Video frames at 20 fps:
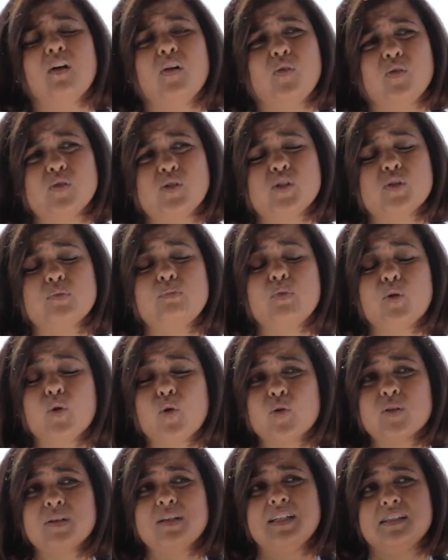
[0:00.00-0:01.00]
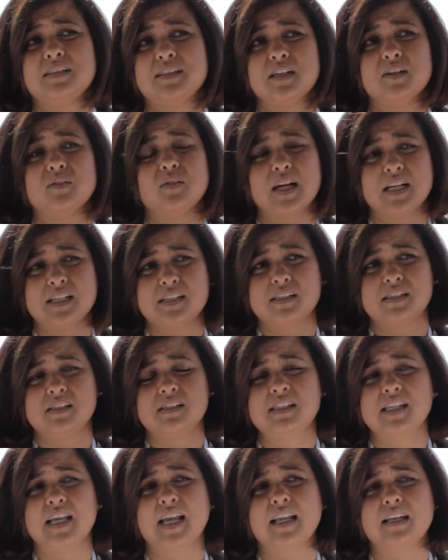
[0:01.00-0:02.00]
also broaden its
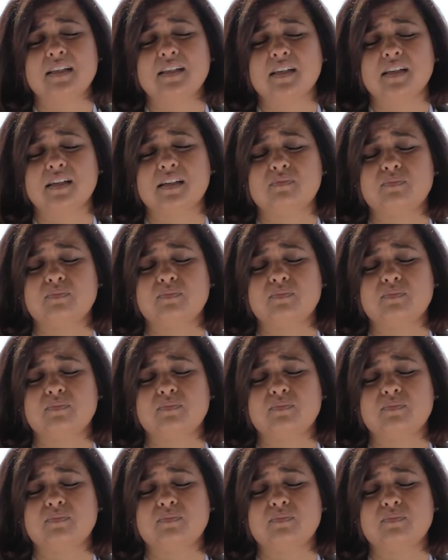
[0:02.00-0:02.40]
horizons and